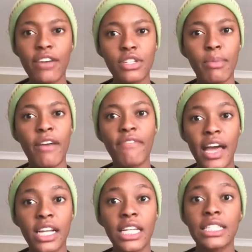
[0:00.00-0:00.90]
after my
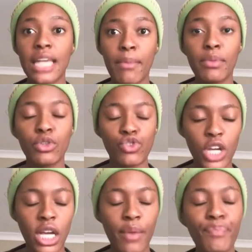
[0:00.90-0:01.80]
final exam in
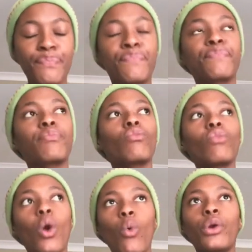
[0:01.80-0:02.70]
matric.
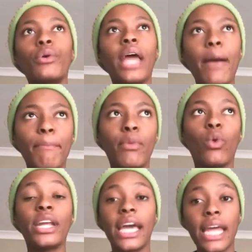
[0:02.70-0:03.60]
What
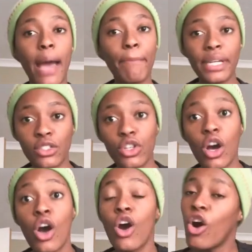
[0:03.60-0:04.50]
had happened
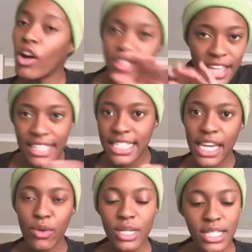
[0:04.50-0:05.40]
on that
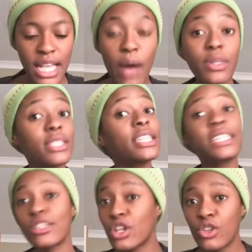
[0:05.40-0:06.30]
day was I was
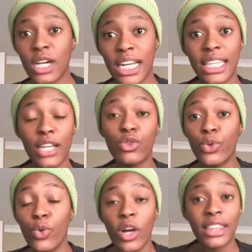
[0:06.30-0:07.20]
next to a
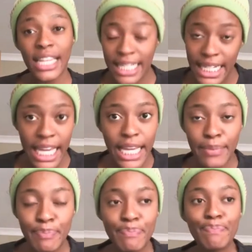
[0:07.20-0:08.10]
tattoo on that day,